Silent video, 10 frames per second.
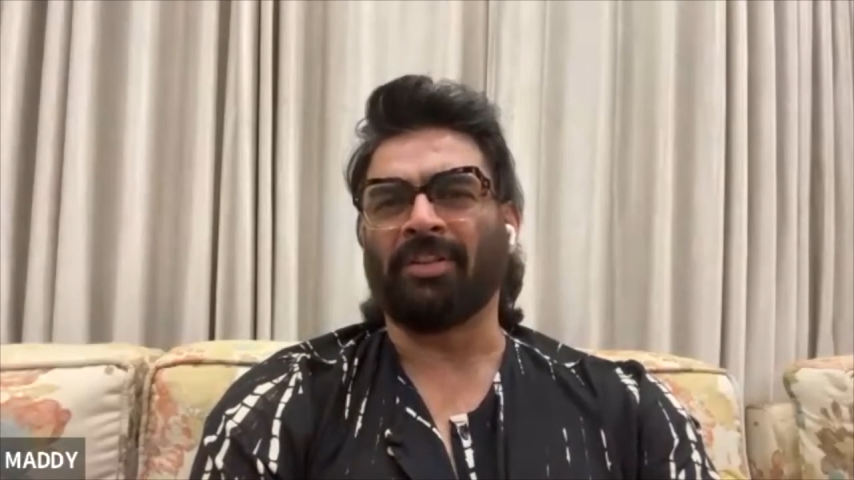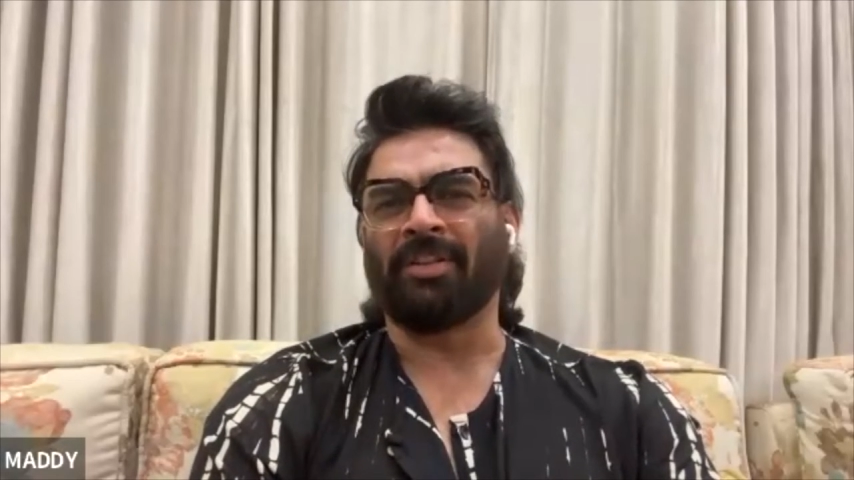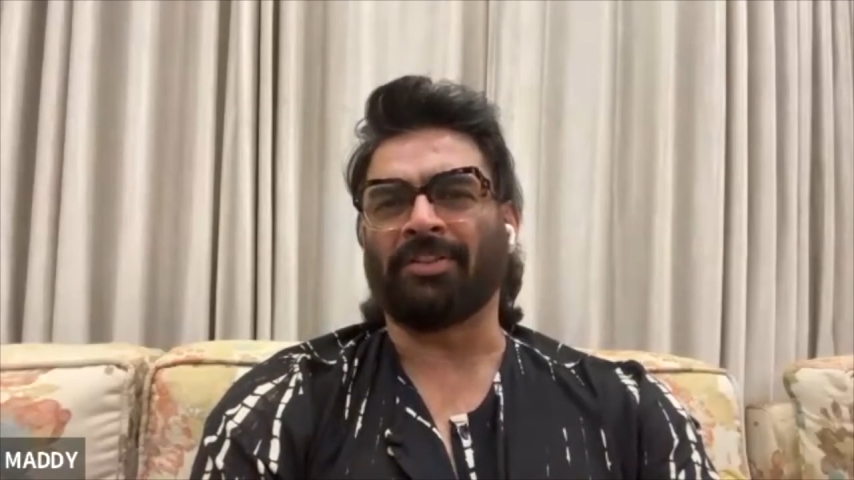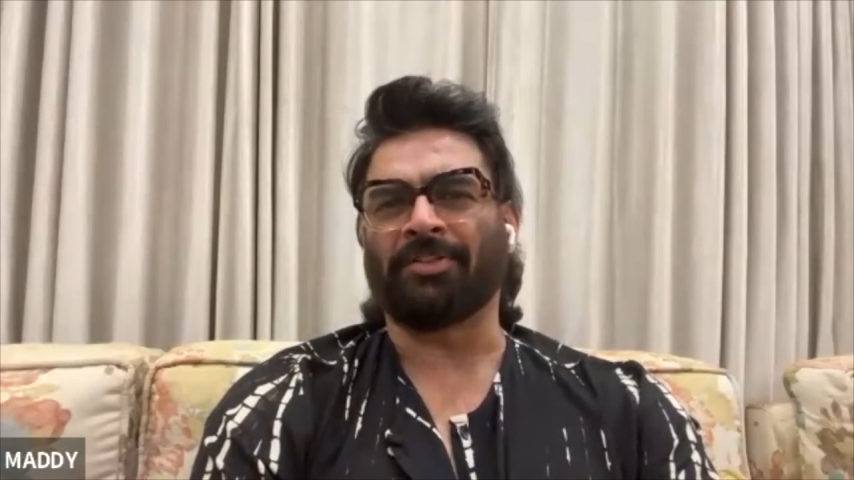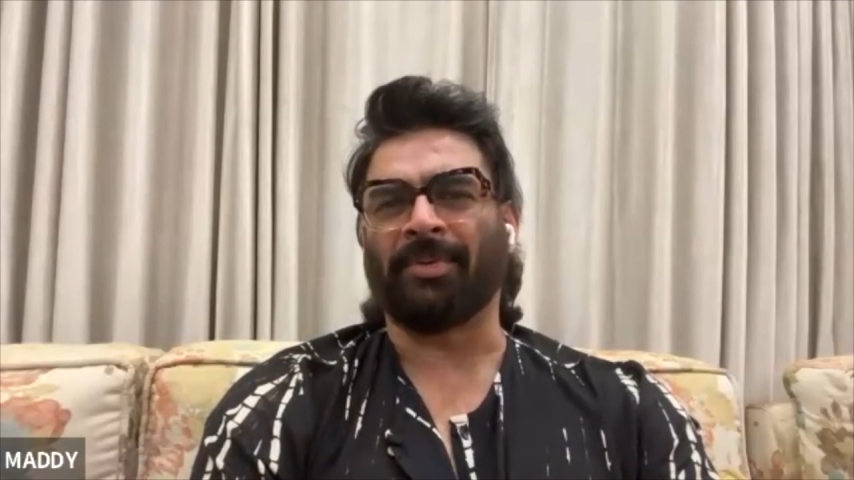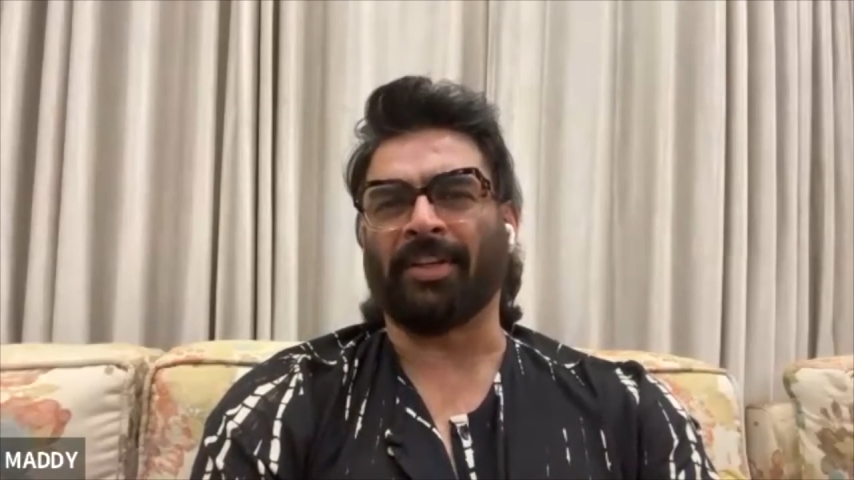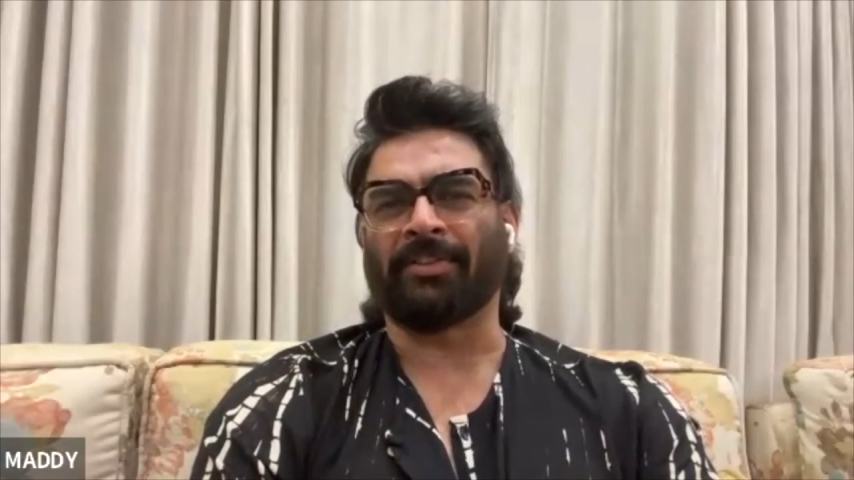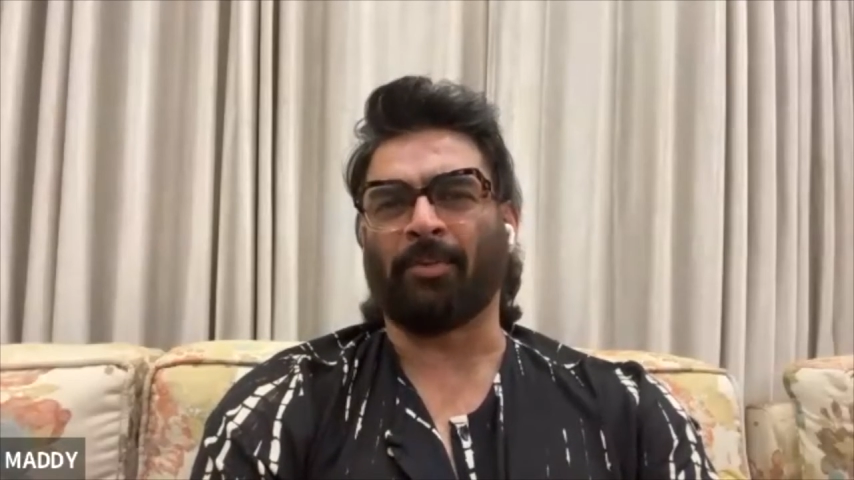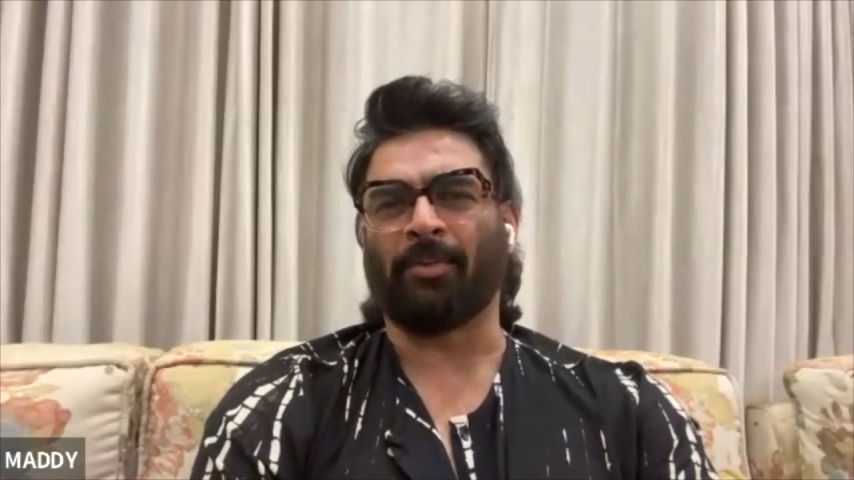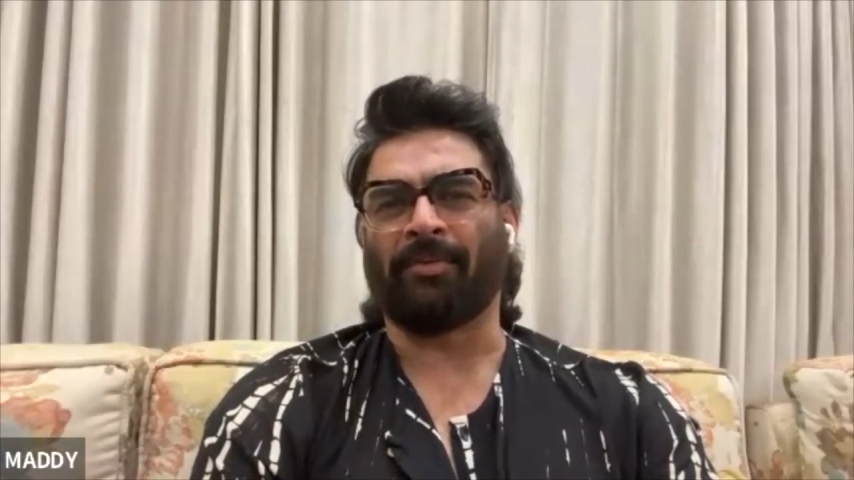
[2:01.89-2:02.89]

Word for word: is the biggest form